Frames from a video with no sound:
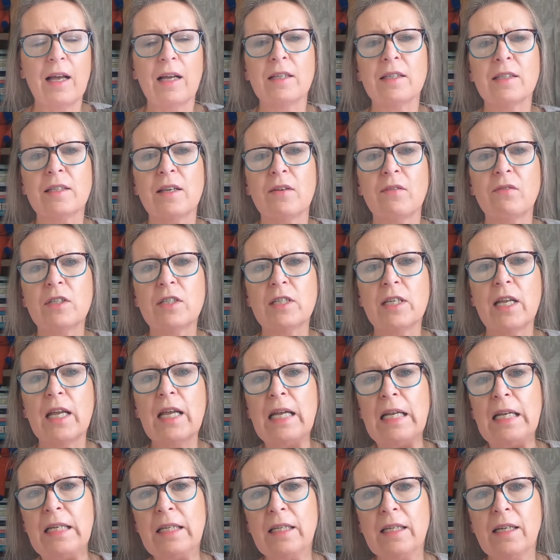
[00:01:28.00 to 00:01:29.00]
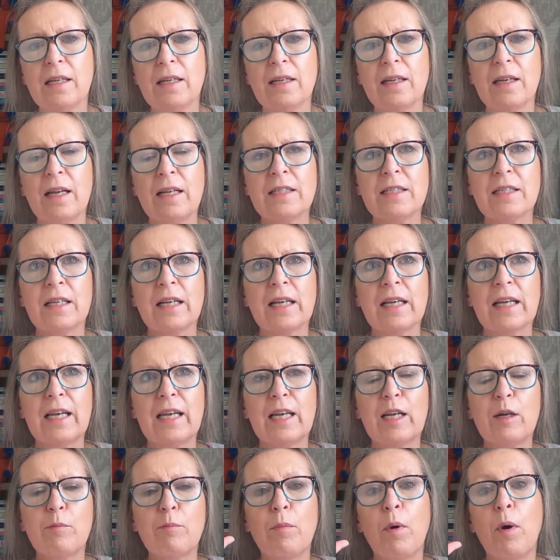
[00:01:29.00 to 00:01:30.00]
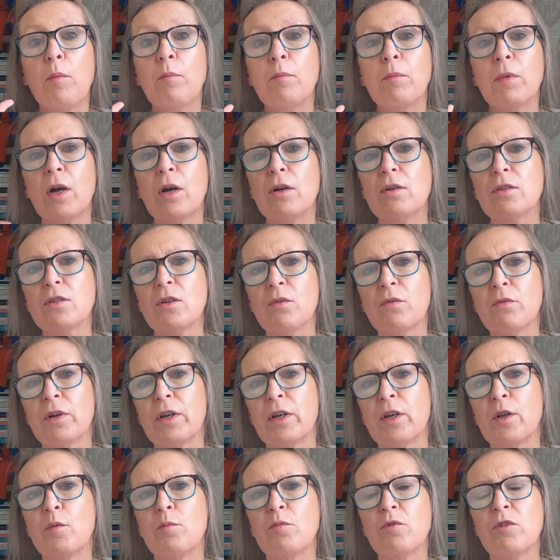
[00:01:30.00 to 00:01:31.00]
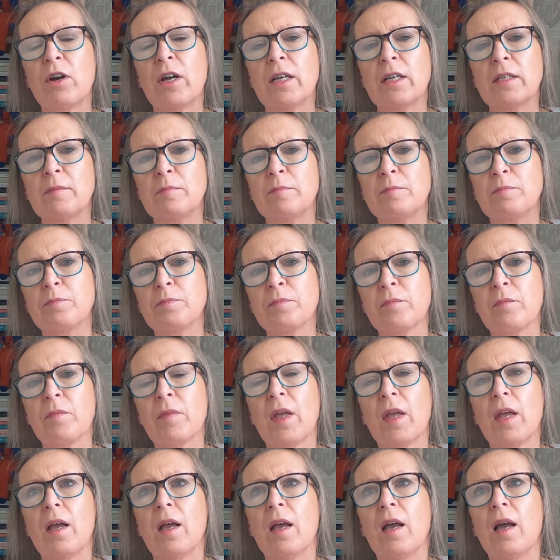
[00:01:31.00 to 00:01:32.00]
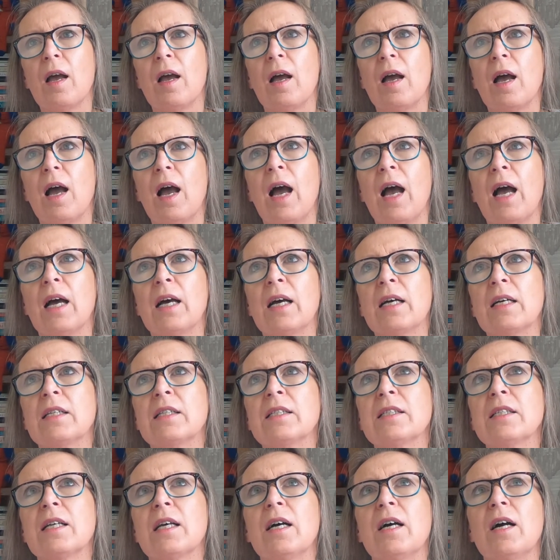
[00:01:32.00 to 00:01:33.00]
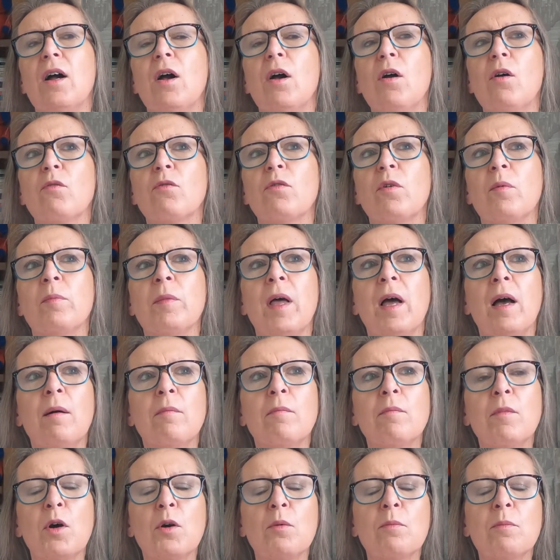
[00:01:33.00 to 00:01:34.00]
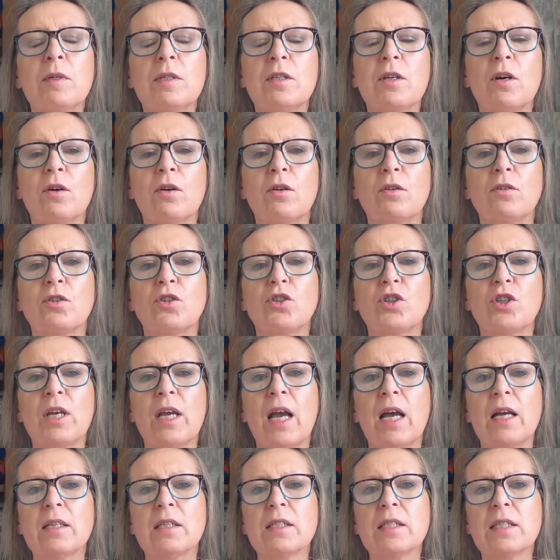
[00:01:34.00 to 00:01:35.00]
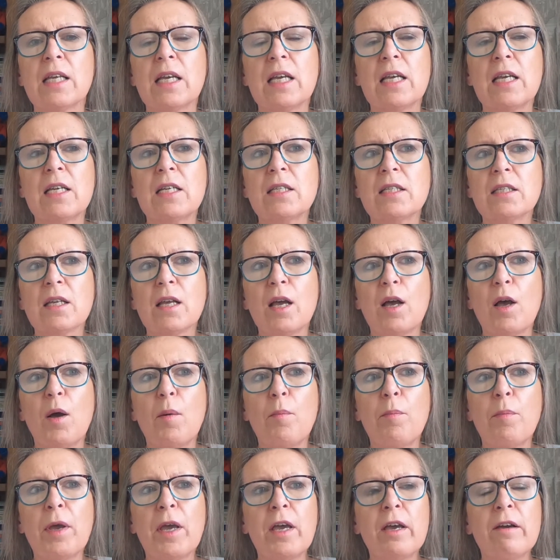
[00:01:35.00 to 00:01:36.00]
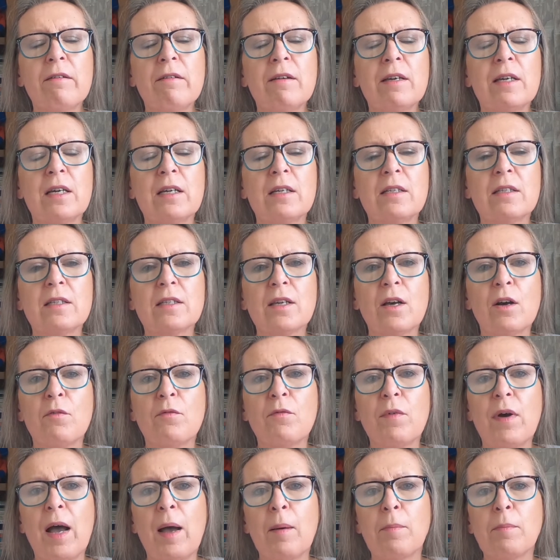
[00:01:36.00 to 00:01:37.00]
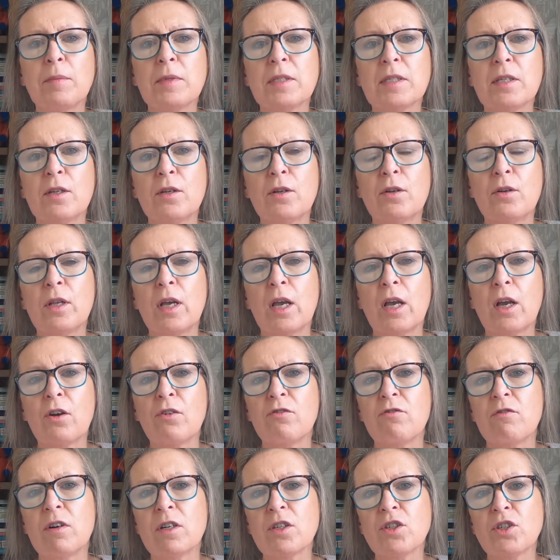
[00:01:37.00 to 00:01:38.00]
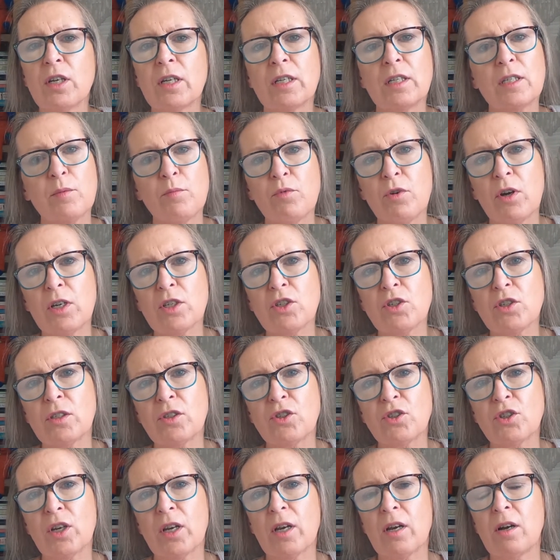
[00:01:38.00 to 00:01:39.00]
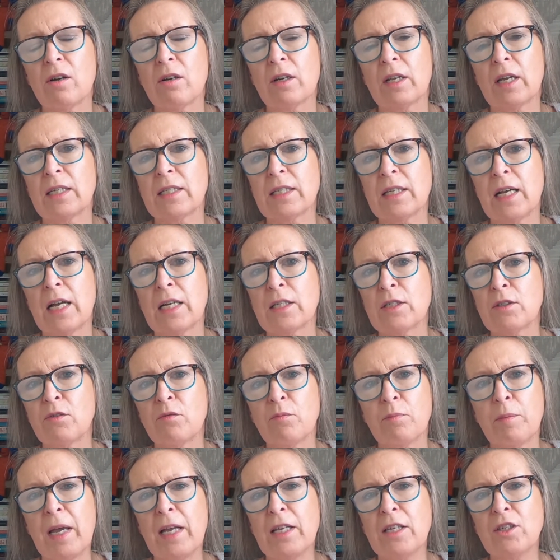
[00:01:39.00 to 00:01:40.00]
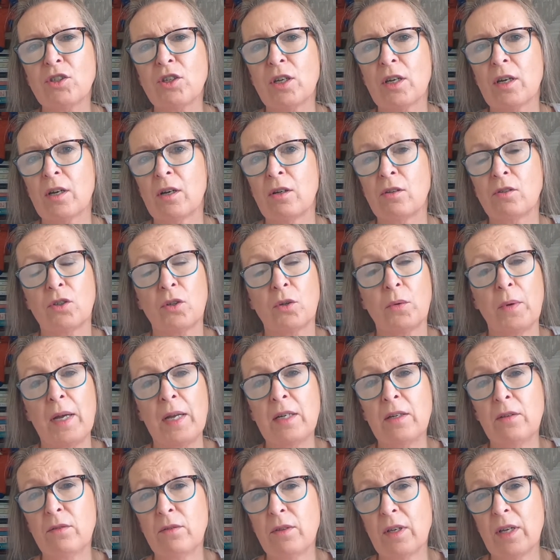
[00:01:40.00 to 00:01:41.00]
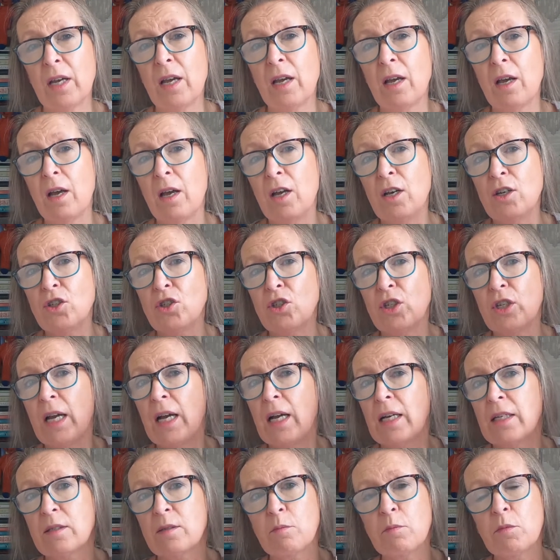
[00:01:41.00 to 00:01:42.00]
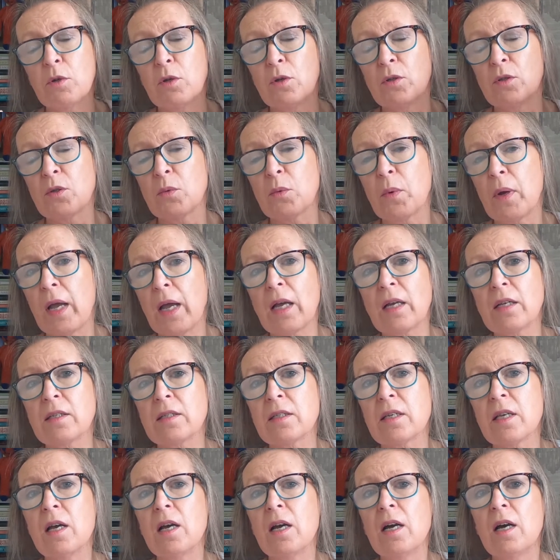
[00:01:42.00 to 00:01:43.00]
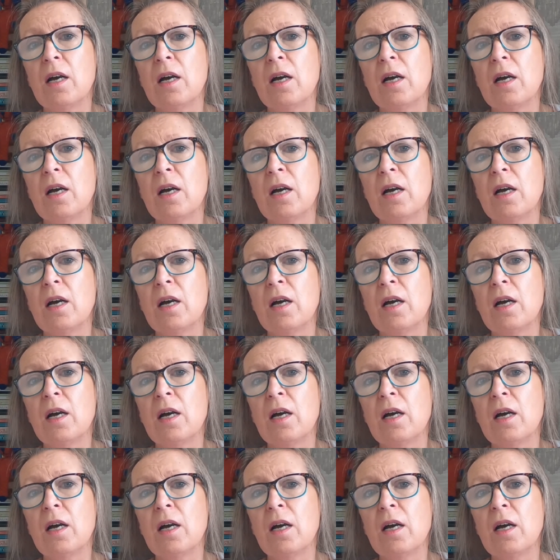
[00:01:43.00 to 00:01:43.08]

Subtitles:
at 17, it's like a little bomb goes off in her brain. And from that moment on, she has these periods of absolutely crushing depression. She can't get out of bed. She can't do anything. She has mood swings.